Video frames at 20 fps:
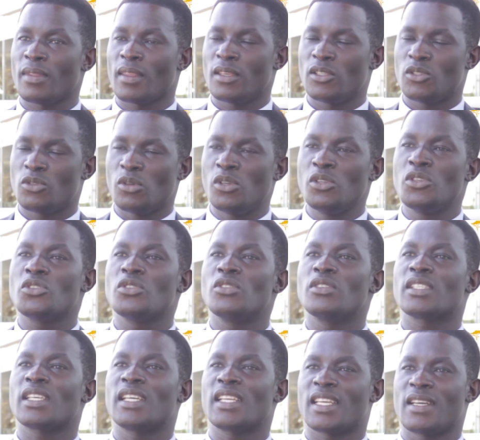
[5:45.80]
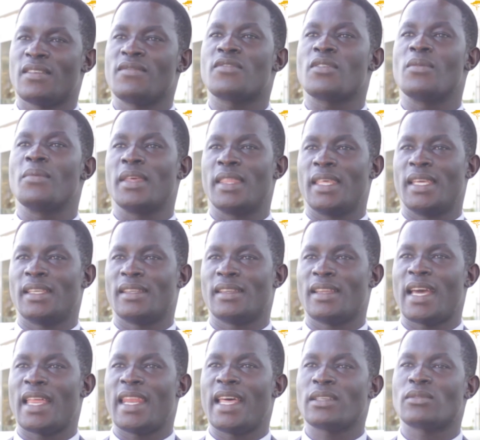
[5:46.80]
solutions can come from within,
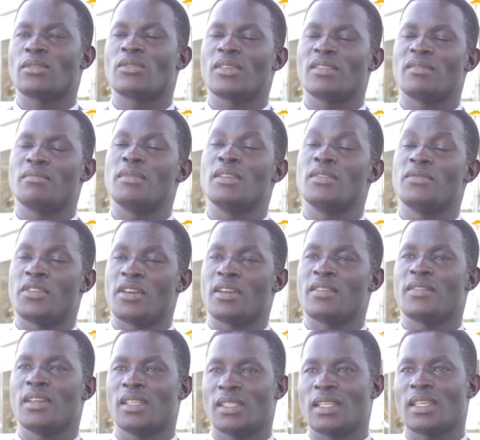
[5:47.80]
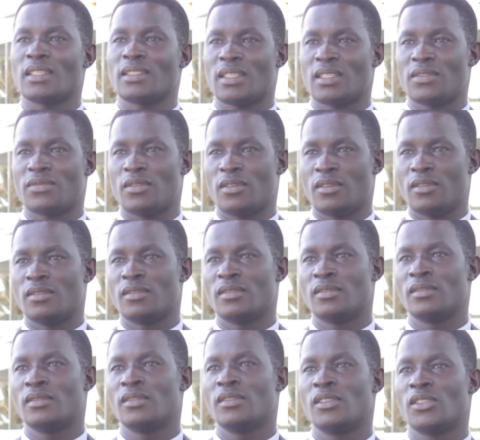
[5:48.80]
and that's what we have been very, very successful on.
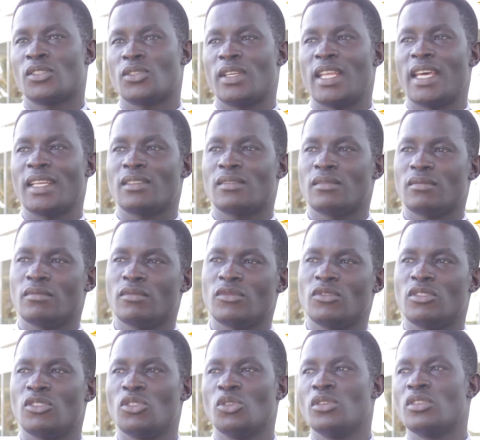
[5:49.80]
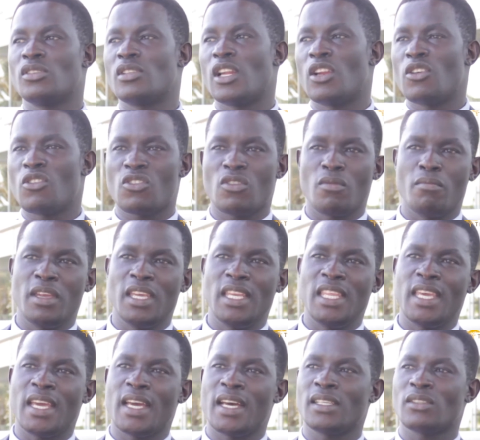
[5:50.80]
So that we use the local
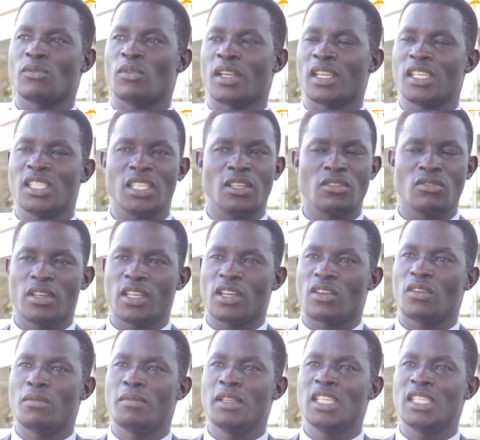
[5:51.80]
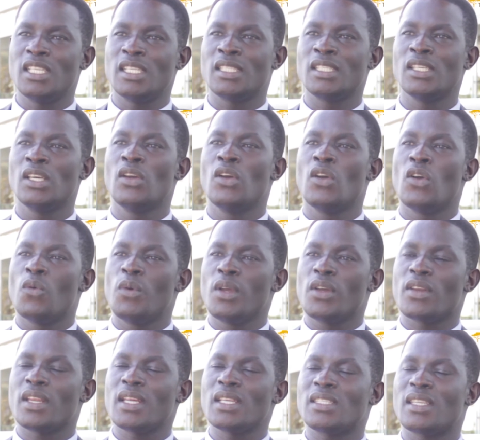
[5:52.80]
medias, we reach out to the communities, we
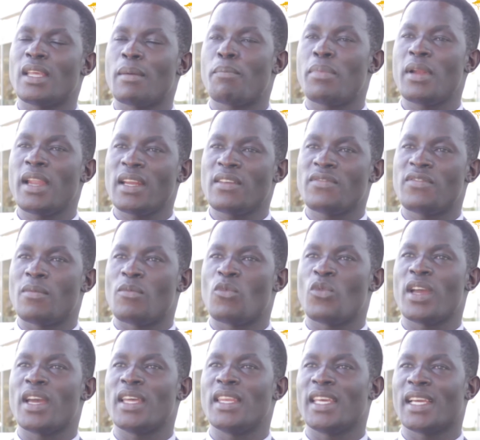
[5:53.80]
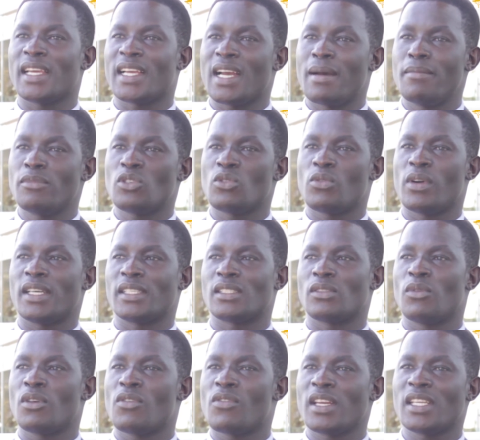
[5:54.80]
create a platform where they come to us.
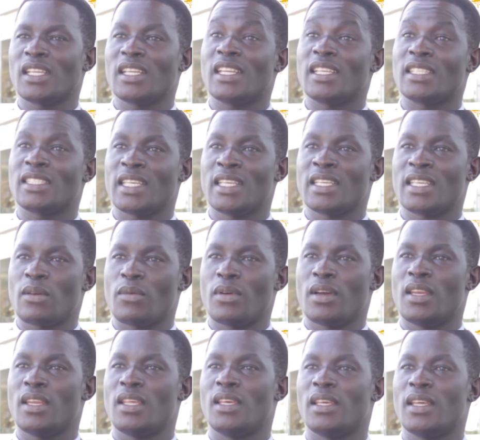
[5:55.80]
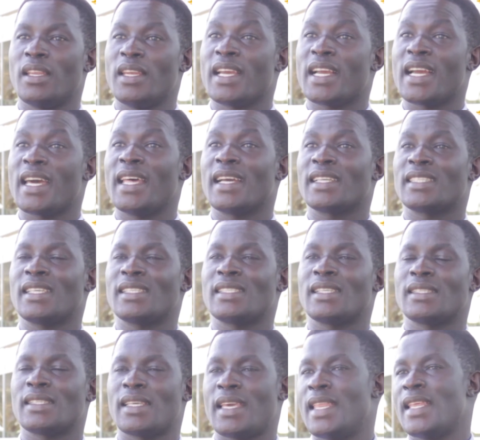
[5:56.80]
We created the center where they can access
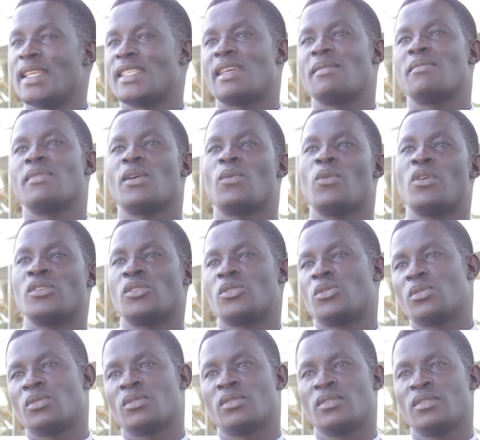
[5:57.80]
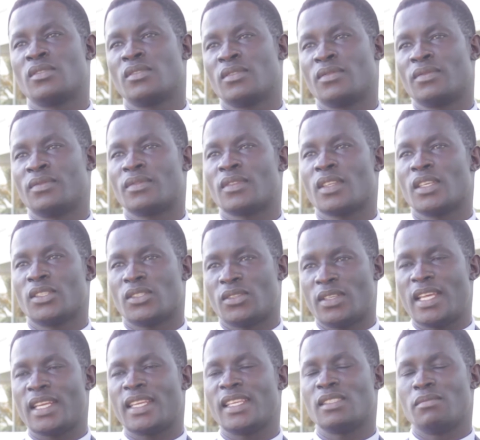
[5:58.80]
us anytime they want to. So
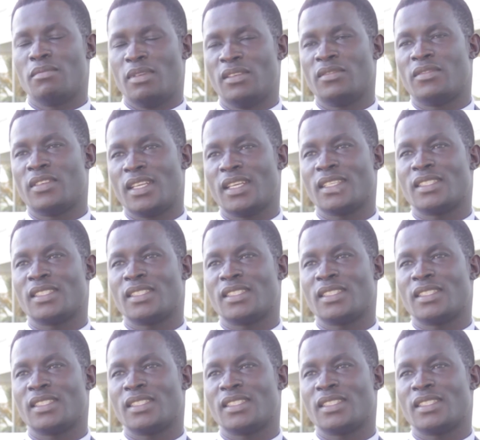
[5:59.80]
that has been very